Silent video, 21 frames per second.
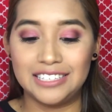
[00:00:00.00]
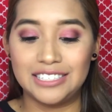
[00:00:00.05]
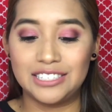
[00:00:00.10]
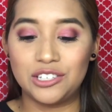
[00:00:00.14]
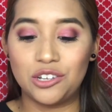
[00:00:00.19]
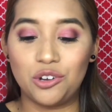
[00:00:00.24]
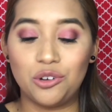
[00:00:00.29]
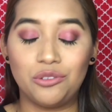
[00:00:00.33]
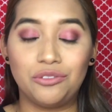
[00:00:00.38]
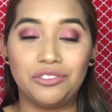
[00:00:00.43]

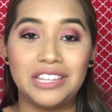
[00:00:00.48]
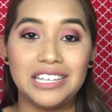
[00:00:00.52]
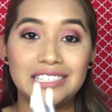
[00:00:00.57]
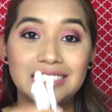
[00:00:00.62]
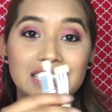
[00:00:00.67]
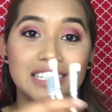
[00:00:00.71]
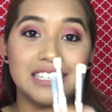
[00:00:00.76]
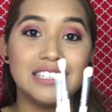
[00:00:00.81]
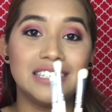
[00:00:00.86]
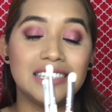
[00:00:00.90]
So
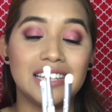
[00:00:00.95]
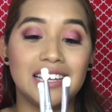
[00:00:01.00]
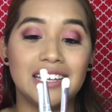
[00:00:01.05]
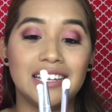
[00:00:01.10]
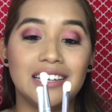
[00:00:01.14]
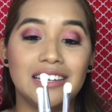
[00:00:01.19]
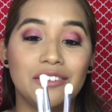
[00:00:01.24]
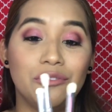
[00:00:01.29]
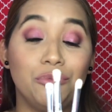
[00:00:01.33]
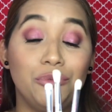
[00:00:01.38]
this is
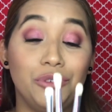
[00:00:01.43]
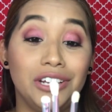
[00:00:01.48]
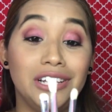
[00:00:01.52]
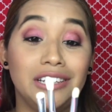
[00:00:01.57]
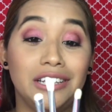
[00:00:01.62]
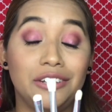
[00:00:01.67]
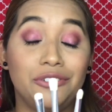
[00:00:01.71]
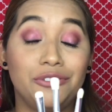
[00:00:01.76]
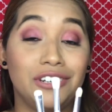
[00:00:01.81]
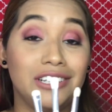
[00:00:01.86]

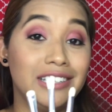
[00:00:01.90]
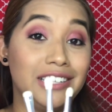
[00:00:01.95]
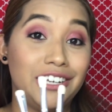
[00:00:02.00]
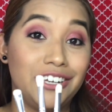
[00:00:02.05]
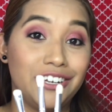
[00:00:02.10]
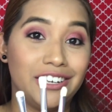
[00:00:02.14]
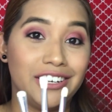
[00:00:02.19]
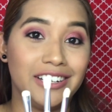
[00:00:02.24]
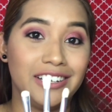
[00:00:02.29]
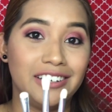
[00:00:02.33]
really, really
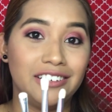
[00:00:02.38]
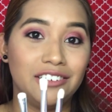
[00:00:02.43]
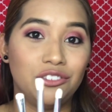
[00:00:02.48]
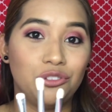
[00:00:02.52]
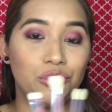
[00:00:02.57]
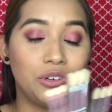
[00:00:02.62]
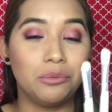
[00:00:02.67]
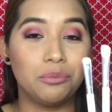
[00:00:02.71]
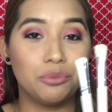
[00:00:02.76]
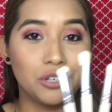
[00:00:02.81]
good.
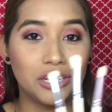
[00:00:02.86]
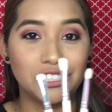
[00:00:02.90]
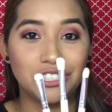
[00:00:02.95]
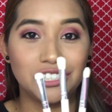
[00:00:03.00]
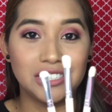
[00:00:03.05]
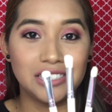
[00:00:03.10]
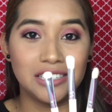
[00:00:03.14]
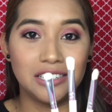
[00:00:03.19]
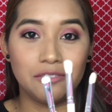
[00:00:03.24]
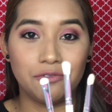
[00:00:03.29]
3
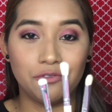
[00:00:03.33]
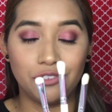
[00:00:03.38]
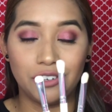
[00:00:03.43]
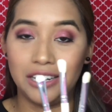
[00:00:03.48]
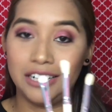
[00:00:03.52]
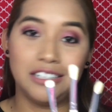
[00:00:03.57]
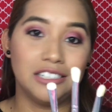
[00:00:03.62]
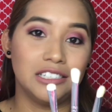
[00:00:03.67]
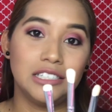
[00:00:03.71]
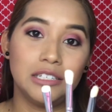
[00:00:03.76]
brushes
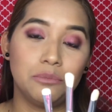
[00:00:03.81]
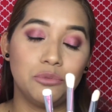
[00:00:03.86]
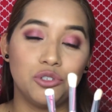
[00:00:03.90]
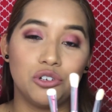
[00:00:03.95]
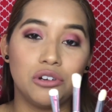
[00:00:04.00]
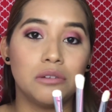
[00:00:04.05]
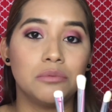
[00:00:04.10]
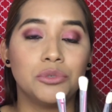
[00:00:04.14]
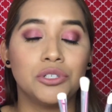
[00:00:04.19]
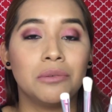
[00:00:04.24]
in a
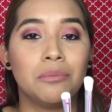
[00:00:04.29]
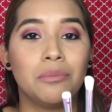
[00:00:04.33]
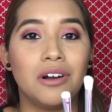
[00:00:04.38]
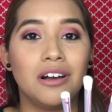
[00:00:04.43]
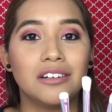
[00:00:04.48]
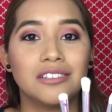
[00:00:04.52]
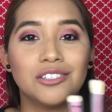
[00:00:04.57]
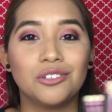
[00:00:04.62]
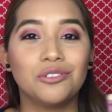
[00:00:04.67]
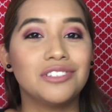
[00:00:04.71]
subscription
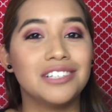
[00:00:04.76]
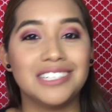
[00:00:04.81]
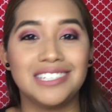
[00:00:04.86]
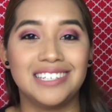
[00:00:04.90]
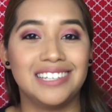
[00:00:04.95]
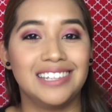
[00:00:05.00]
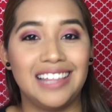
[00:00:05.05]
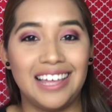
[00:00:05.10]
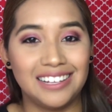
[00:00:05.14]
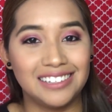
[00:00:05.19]
box. Who
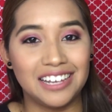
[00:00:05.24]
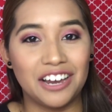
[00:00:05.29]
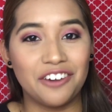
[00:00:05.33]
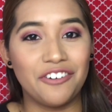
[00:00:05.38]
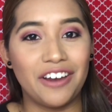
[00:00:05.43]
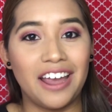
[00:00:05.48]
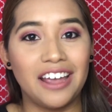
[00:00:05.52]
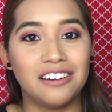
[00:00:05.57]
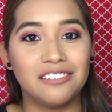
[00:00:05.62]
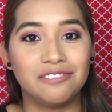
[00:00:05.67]
doesn't like
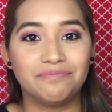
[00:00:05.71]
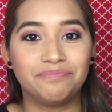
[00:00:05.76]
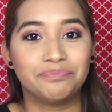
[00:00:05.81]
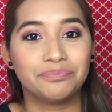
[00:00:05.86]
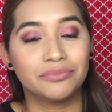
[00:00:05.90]
that, right?